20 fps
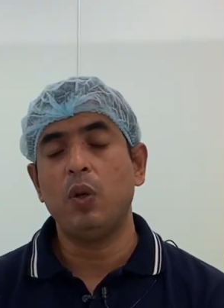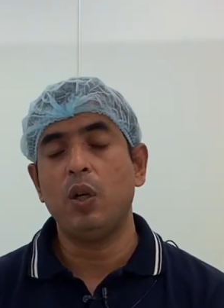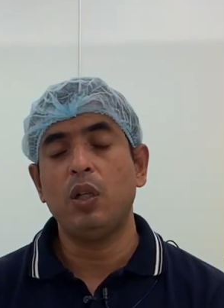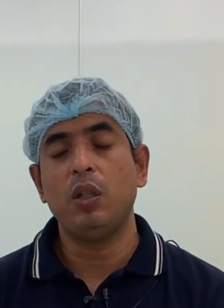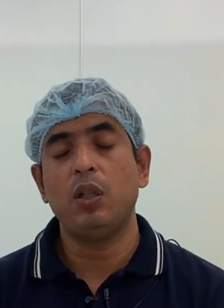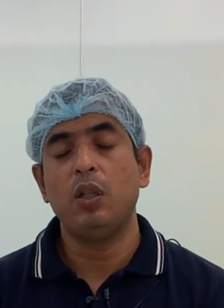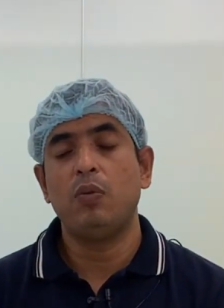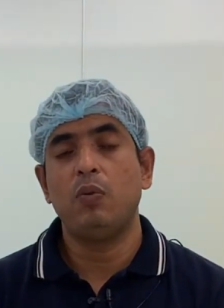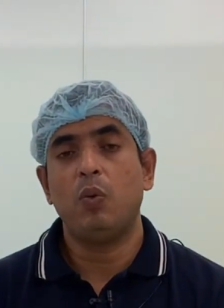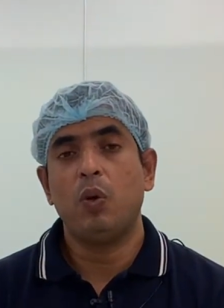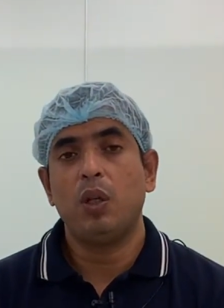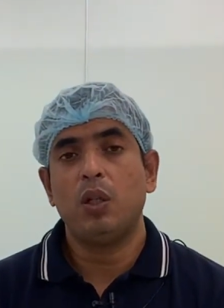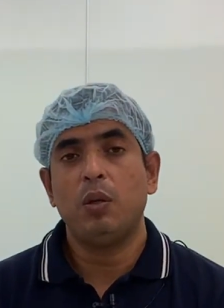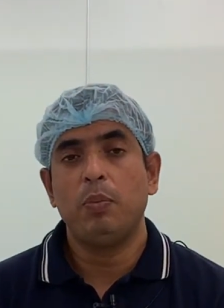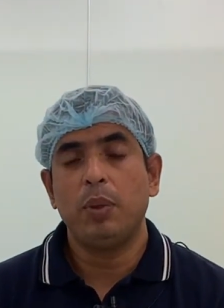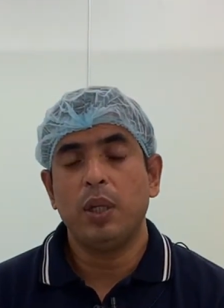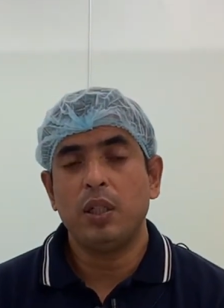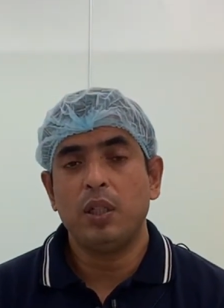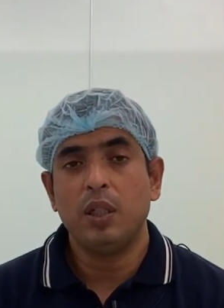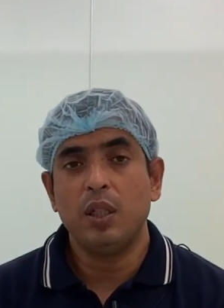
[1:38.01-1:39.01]
what
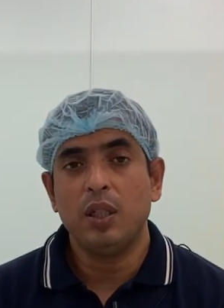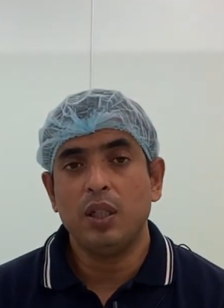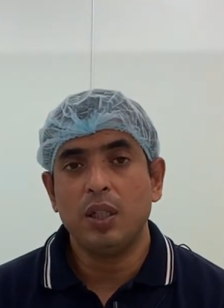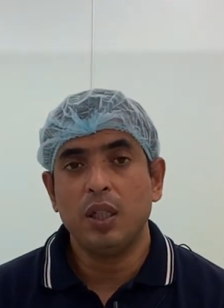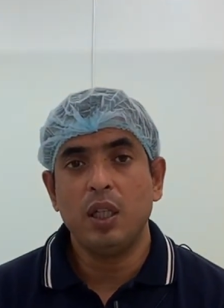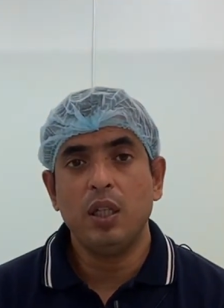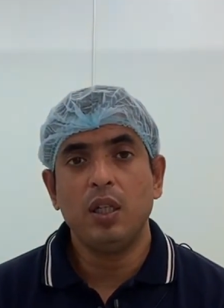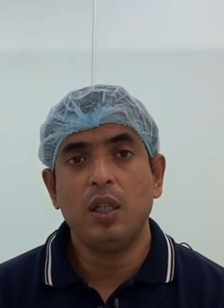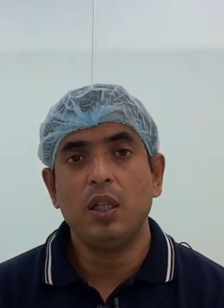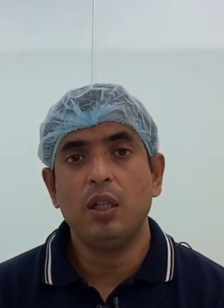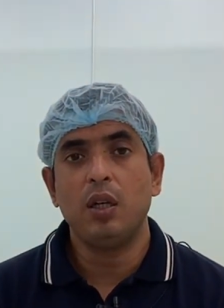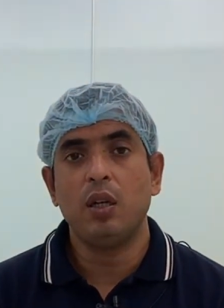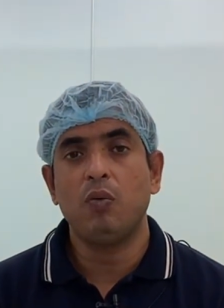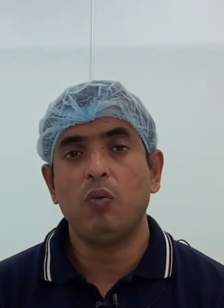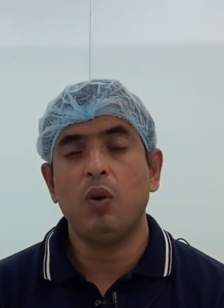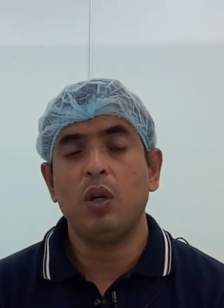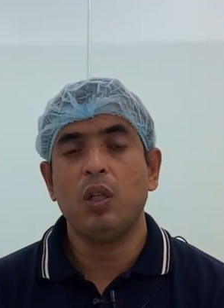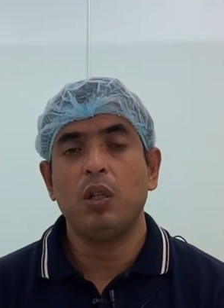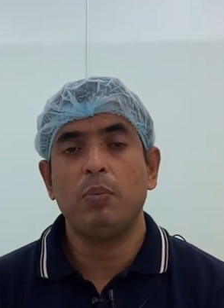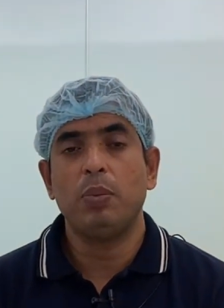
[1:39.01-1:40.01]
the patient is eating or
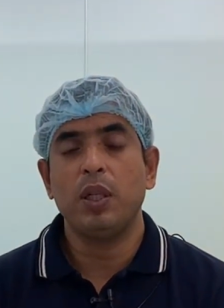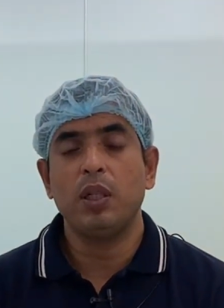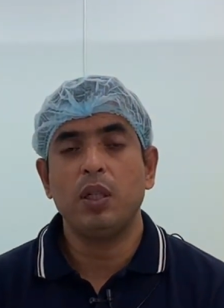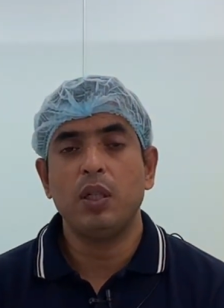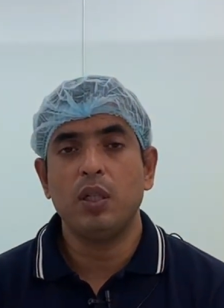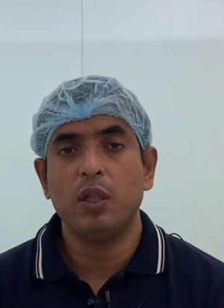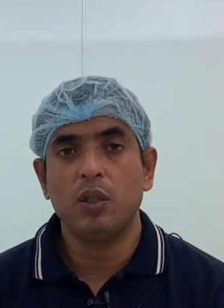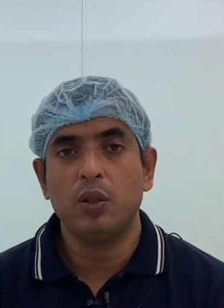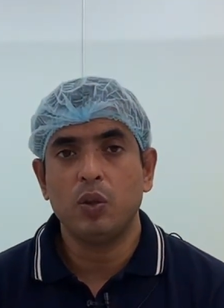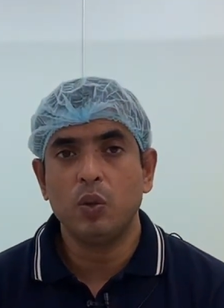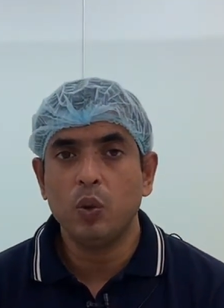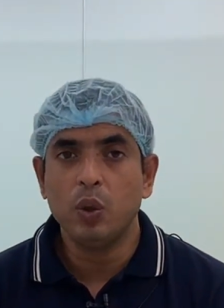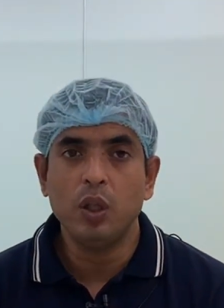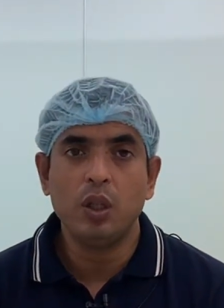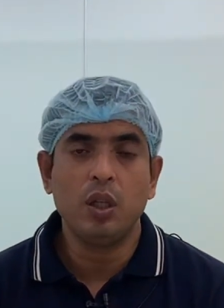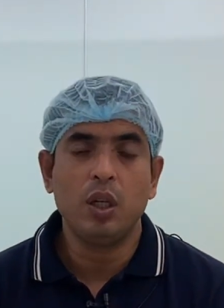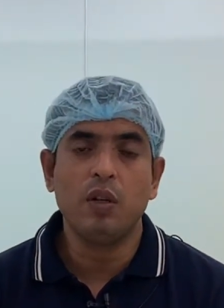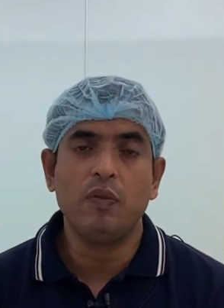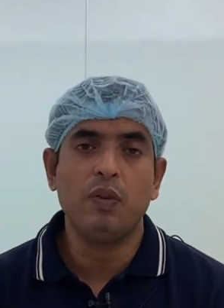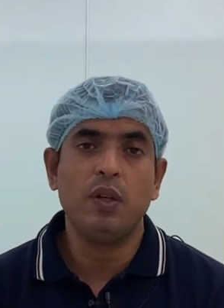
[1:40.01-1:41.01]
what the patient is
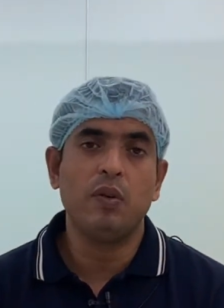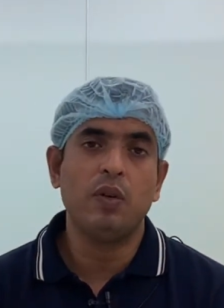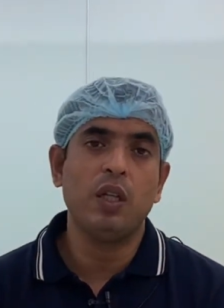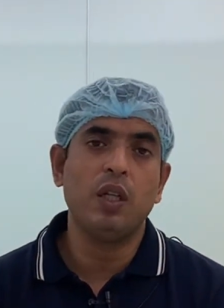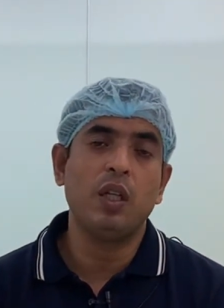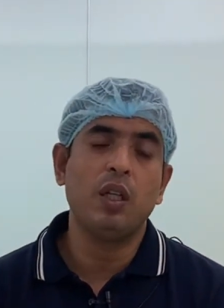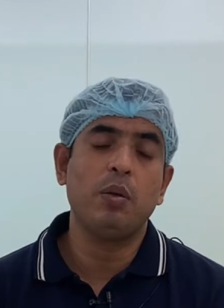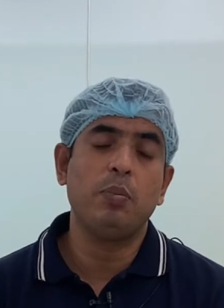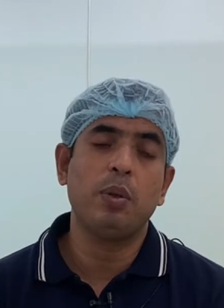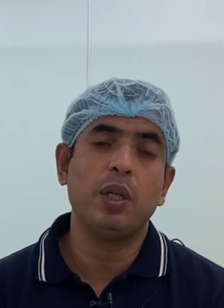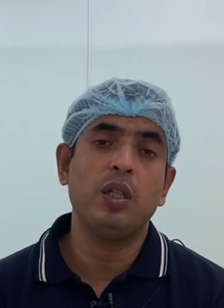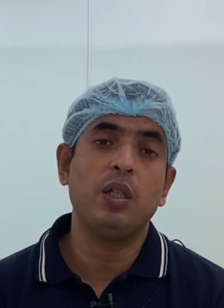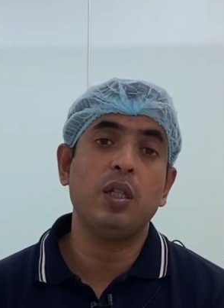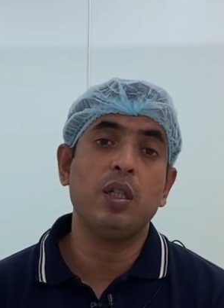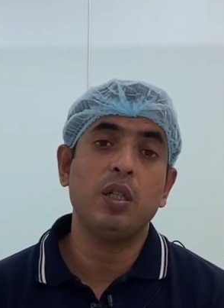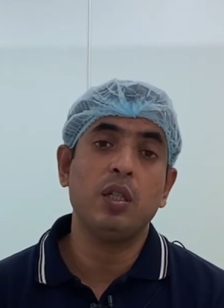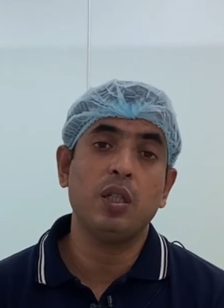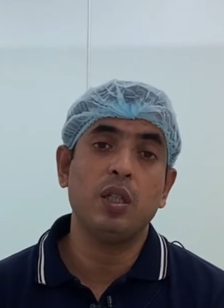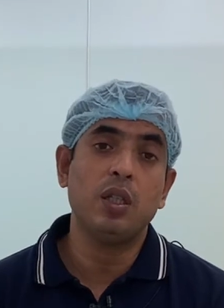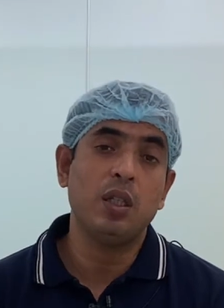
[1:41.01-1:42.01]
doing or whether the
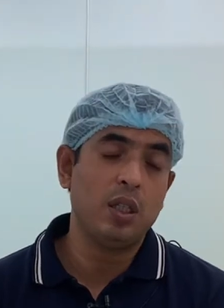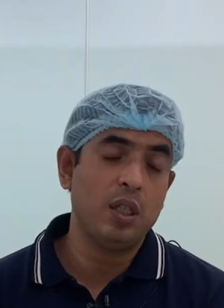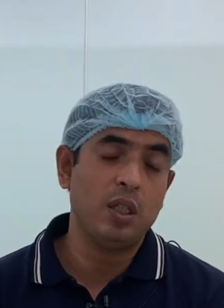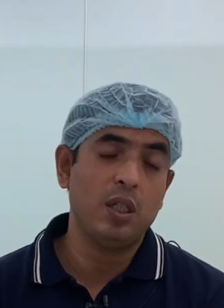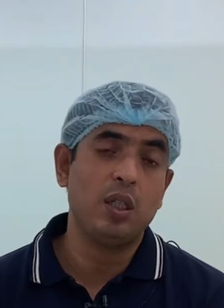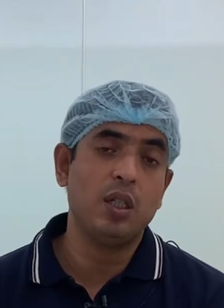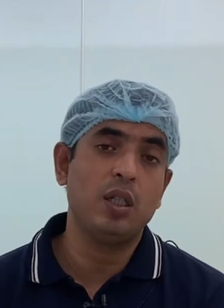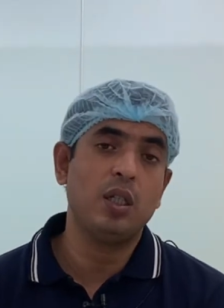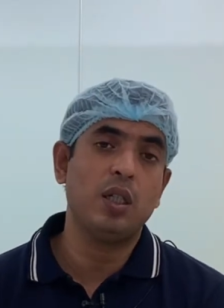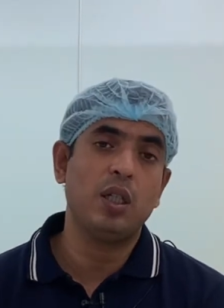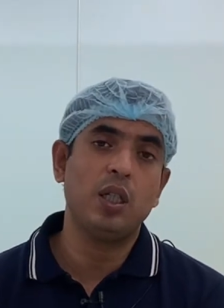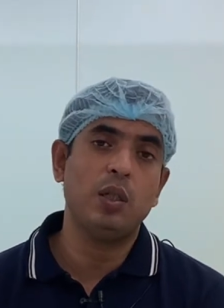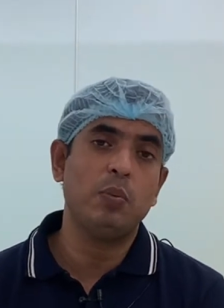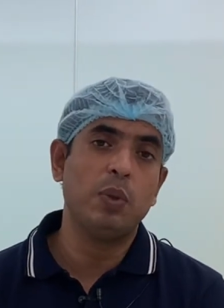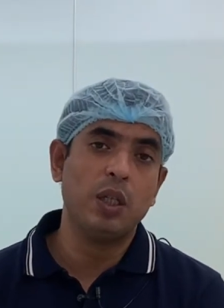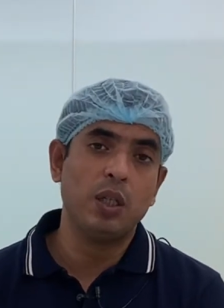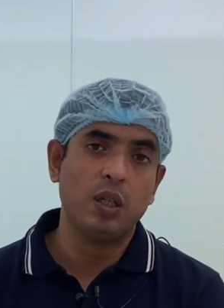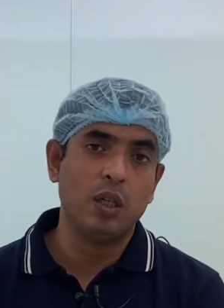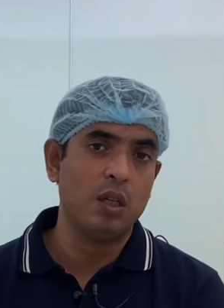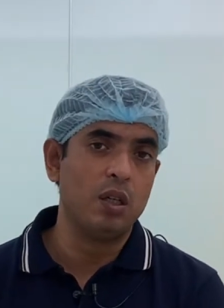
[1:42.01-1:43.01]
patient is interested in
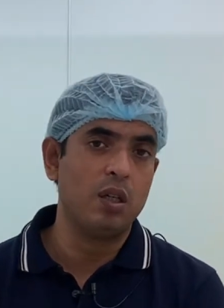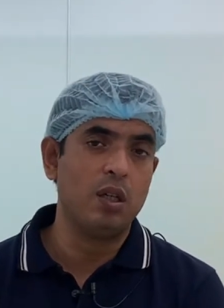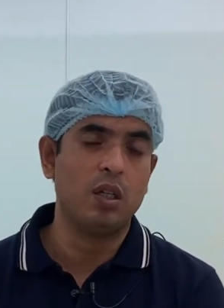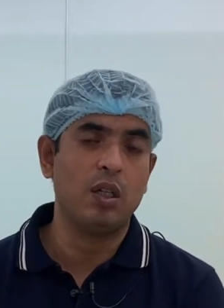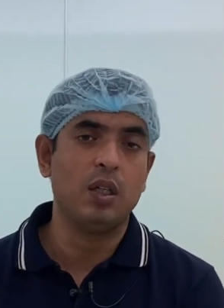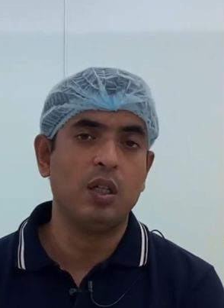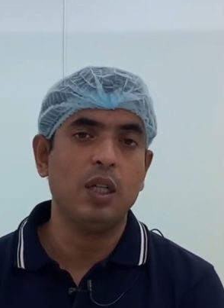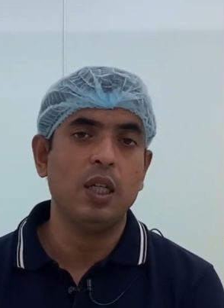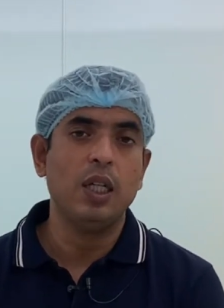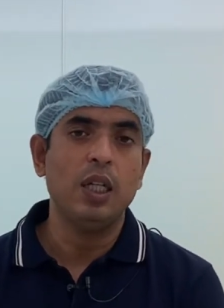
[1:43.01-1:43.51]
treatment or not.